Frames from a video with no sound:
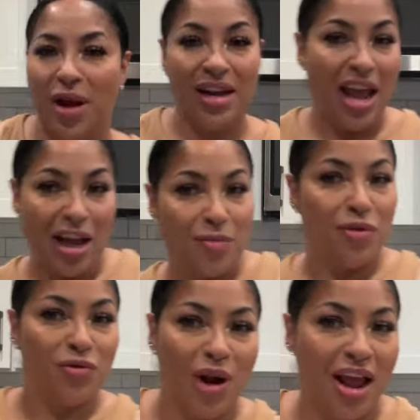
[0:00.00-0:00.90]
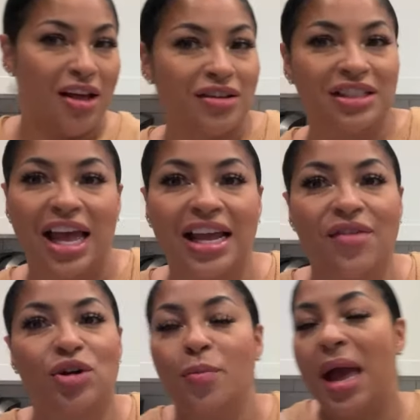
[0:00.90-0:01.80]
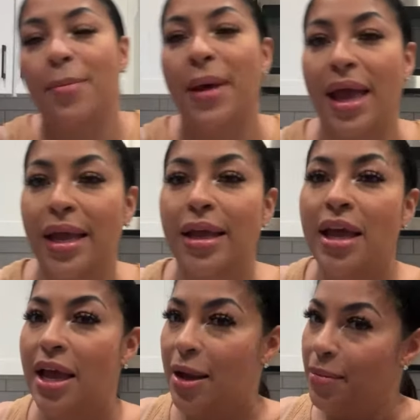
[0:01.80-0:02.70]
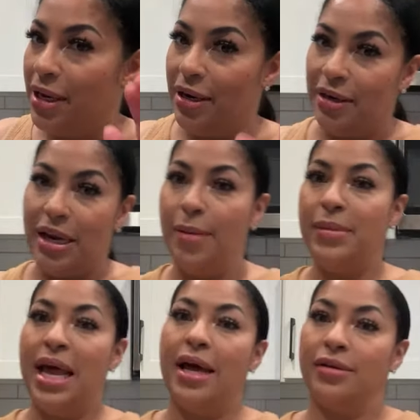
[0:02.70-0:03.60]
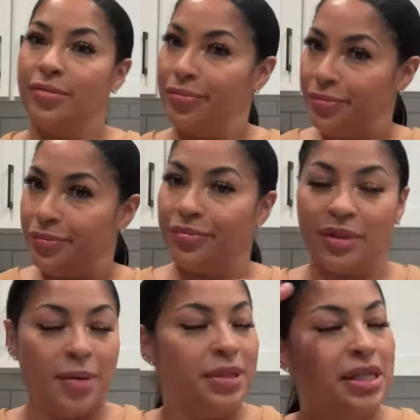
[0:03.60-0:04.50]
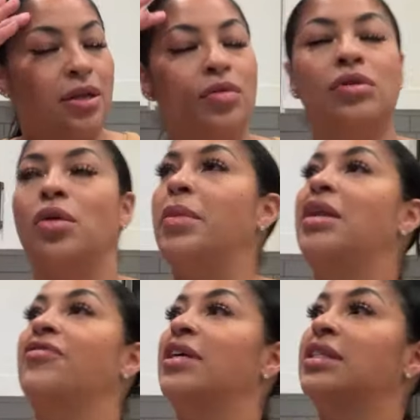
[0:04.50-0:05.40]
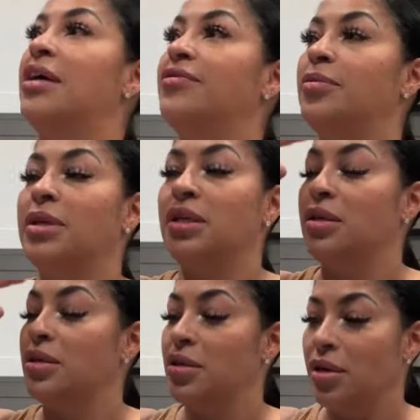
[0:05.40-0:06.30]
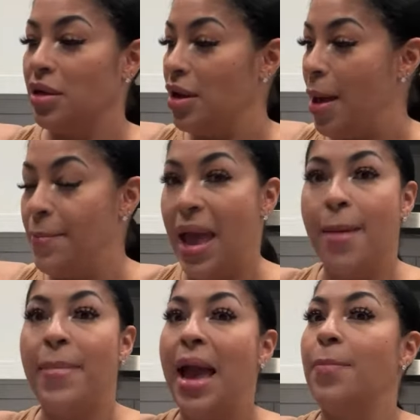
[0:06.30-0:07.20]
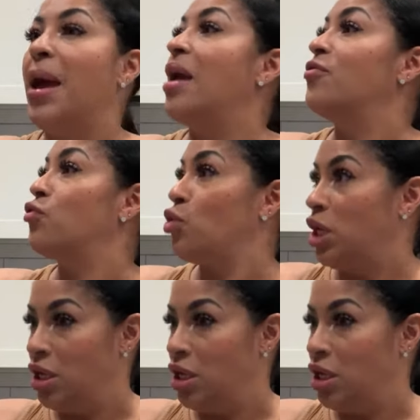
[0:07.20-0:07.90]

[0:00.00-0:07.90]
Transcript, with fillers: right now I can move around because I ain't having no back pain. But let me not oh, don't manifest that for me. I'm back pain free.